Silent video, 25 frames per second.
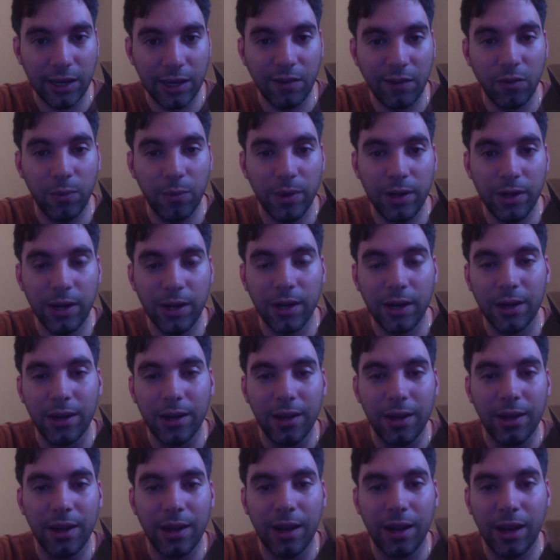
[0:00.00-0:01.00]

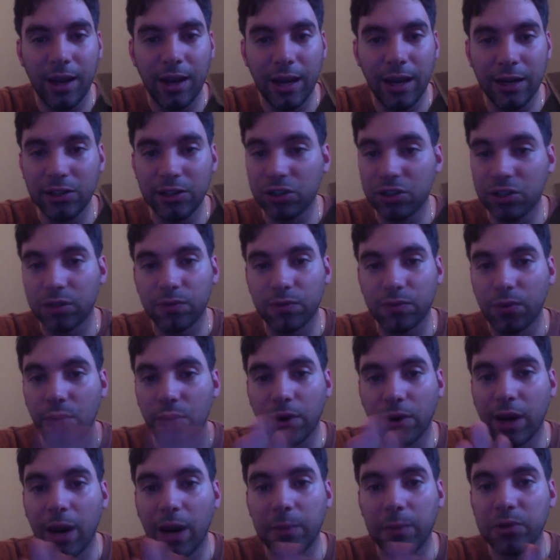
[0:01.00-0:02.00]
AverMedia, and it's just
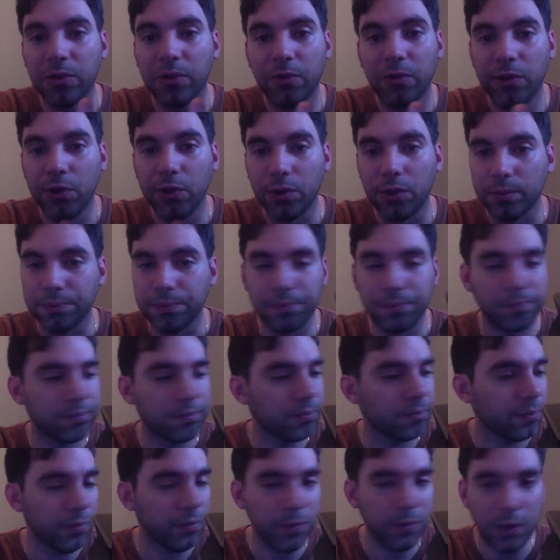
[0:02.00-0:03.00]
for capturing video,
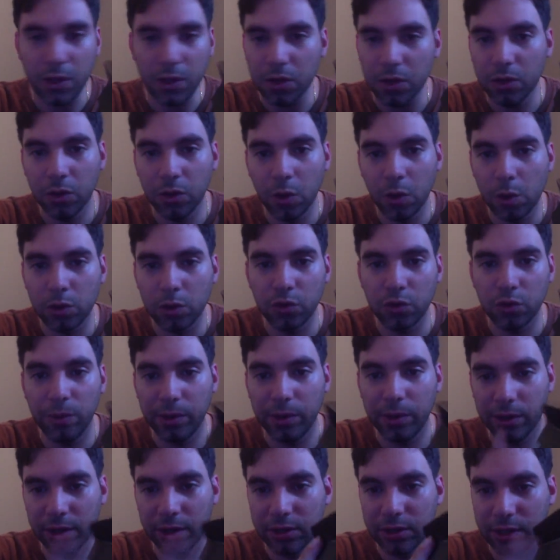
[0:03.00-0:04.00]
no
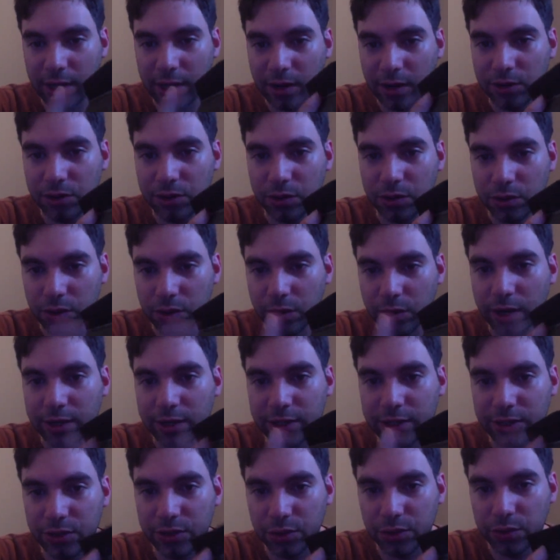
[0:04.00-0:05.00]
streaming. This allows you to
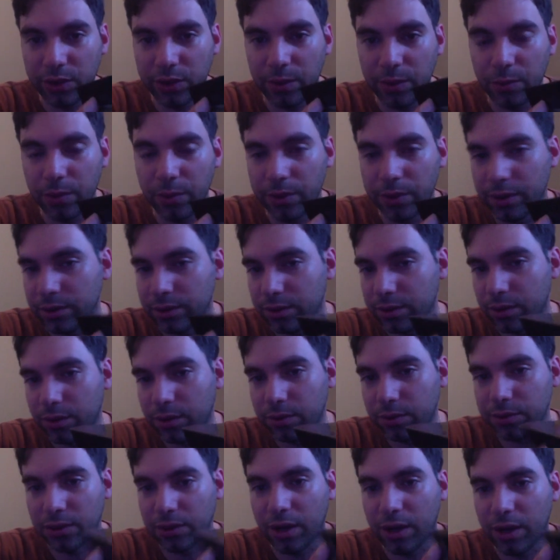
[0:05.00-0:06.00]
actually stream with
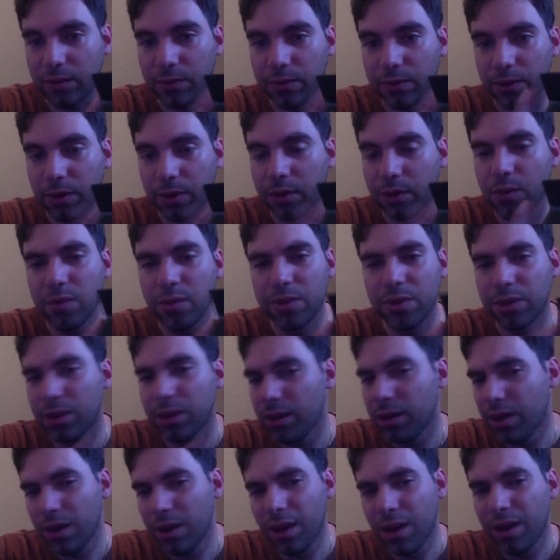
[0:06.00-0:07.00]
its own software, or
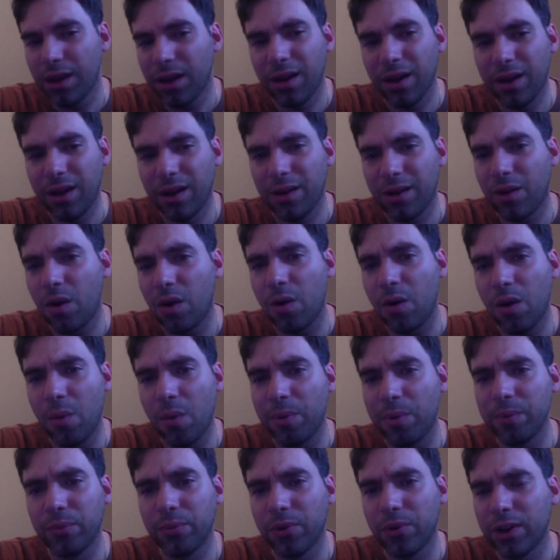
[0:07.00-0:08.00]
with
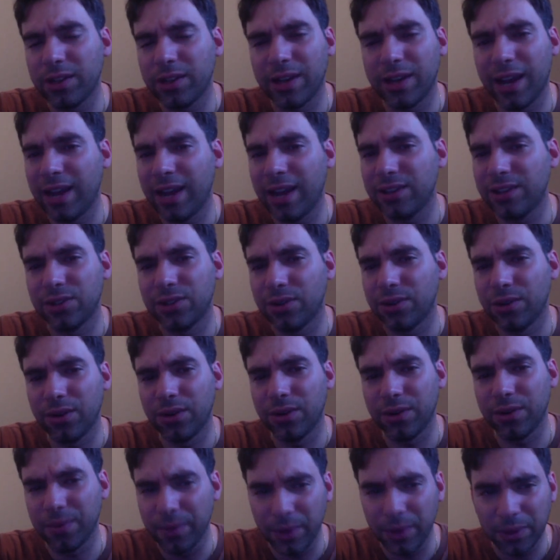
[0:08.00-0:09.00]
Open
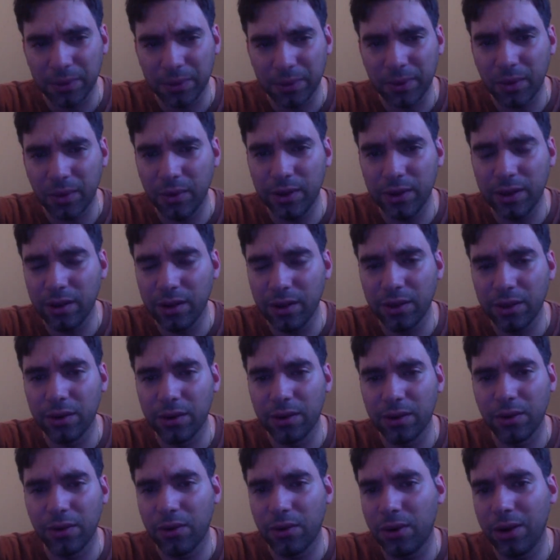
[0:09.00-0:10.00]
Broadcaster or any
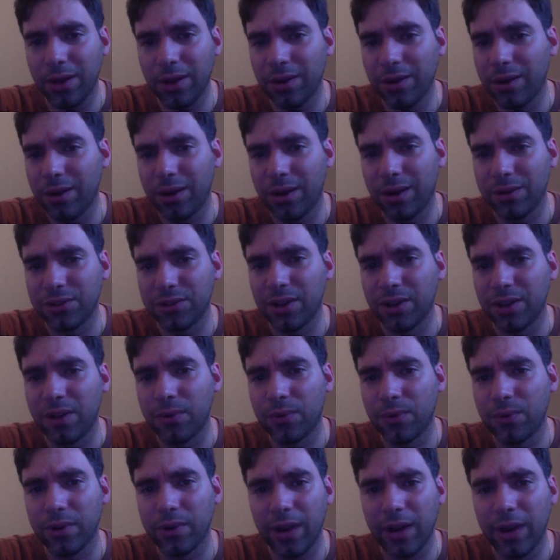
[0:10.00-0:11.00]
other
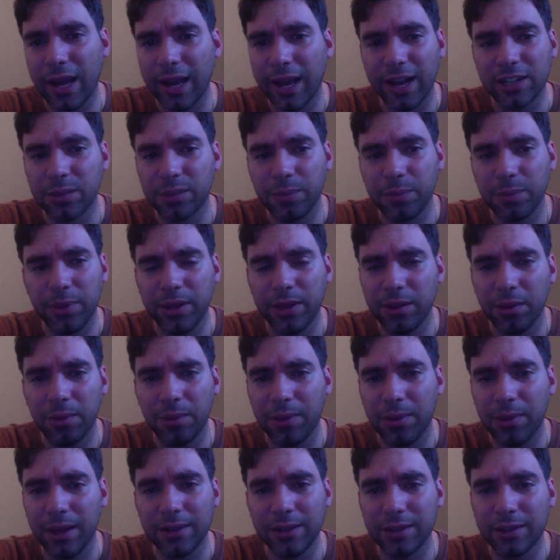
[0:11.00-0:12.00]
software like XSplit,
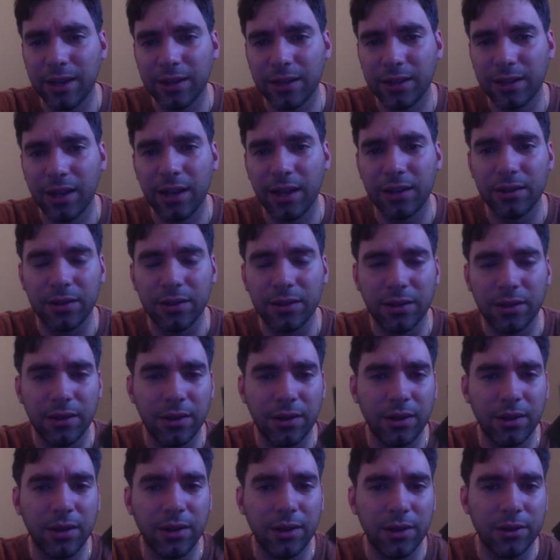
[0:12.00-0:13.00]
things like that.
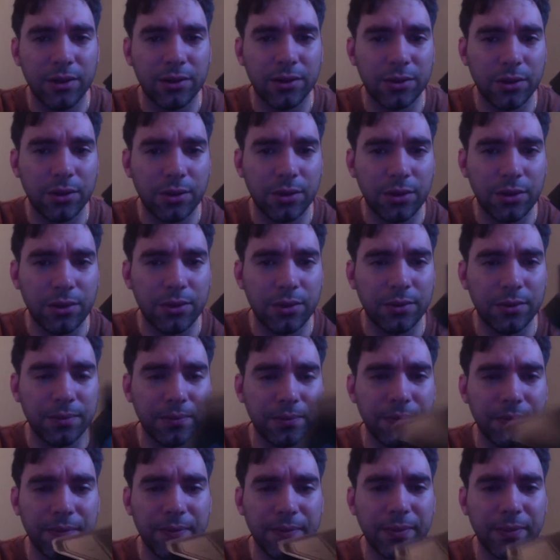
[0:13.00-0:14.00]

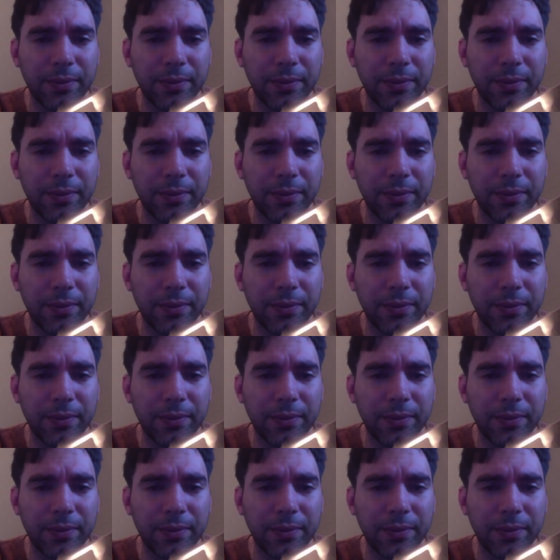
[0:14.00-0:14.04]
So